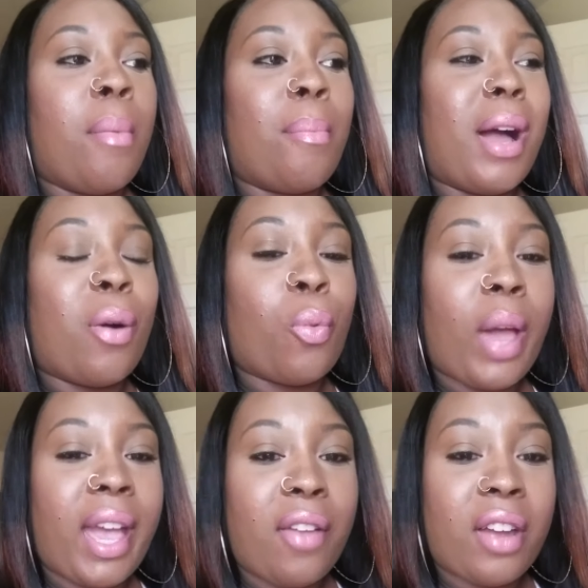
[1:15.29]
my
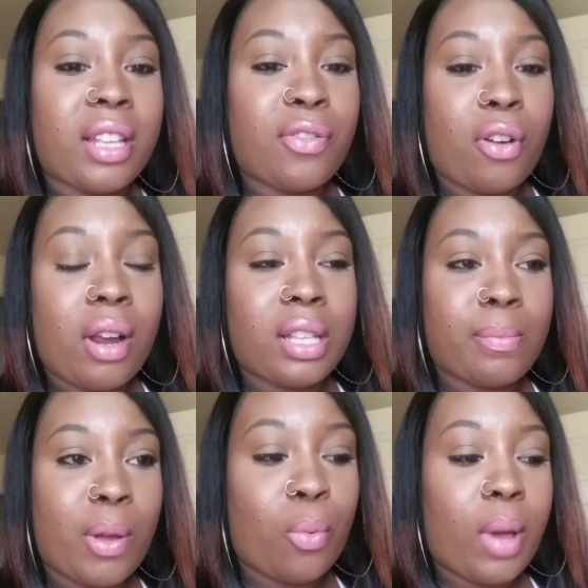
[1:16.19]
weight, as far as
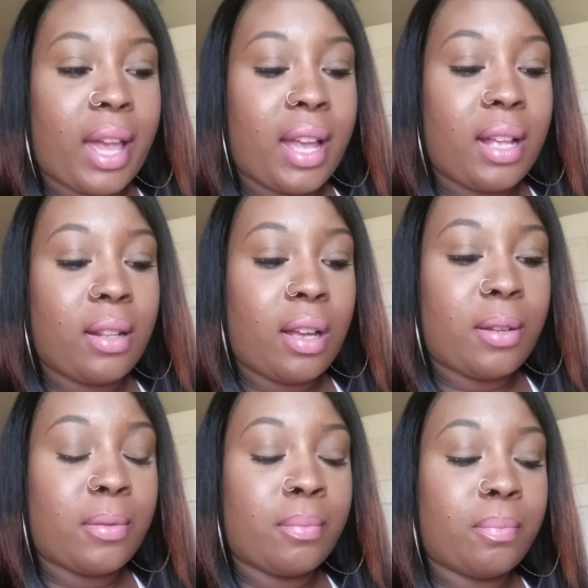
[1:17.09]
my weight,
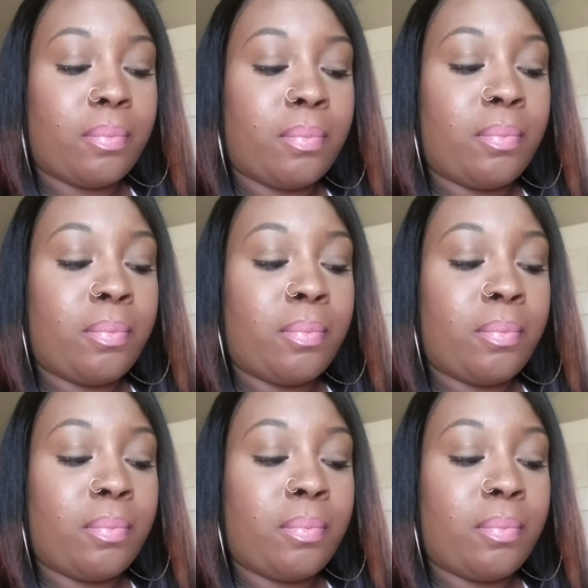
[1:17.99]
I